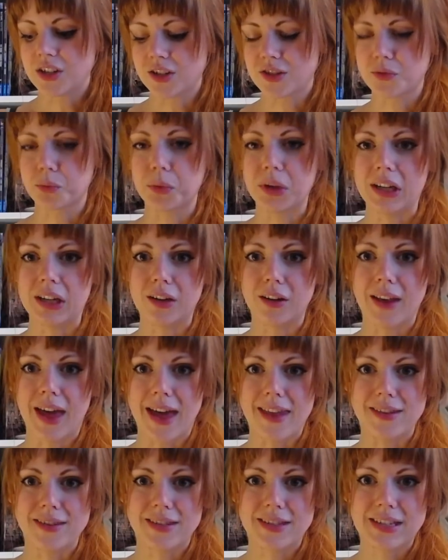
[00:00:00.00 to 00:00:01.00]
Whedon
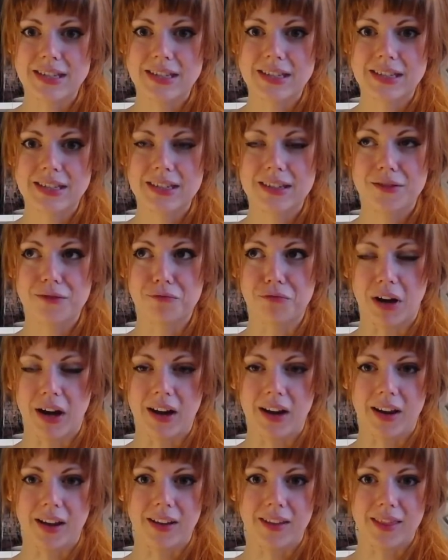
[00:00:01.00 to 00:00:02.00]
ends
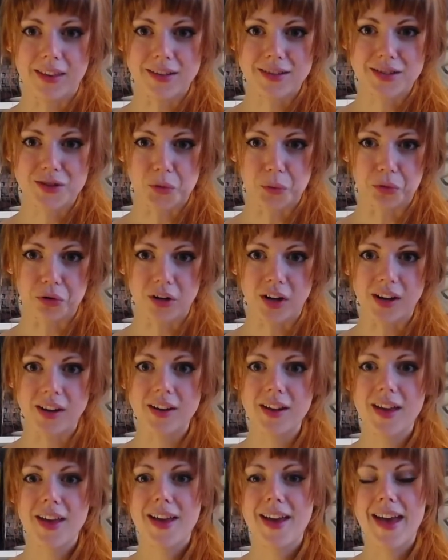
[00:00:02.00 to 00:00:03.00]
writing the
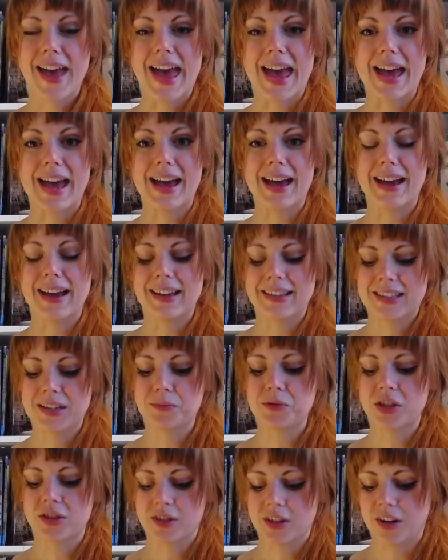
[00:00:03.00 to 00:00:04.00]
story. So I'm
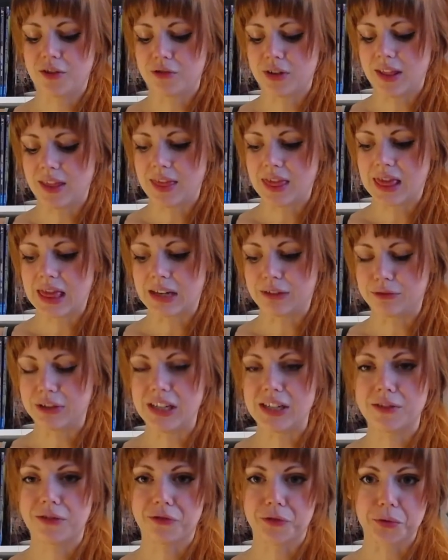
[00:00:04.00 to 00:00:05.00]
just gonna
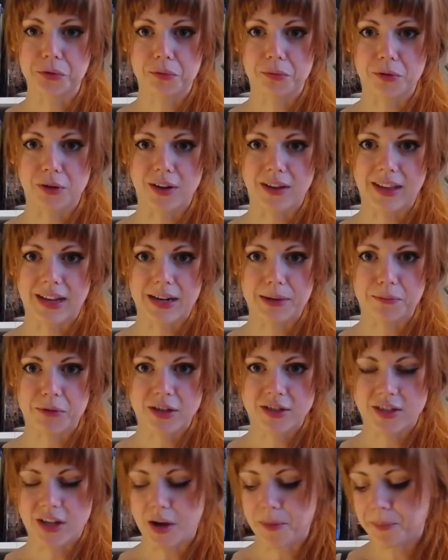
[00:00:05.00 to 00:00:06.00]
read the fourth one and then I'm gonna
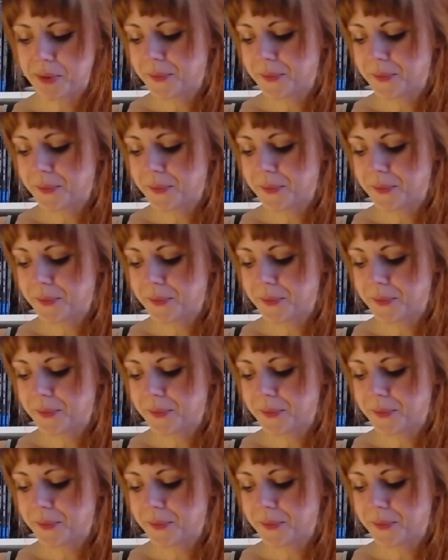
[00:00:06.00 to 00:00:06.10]
stop.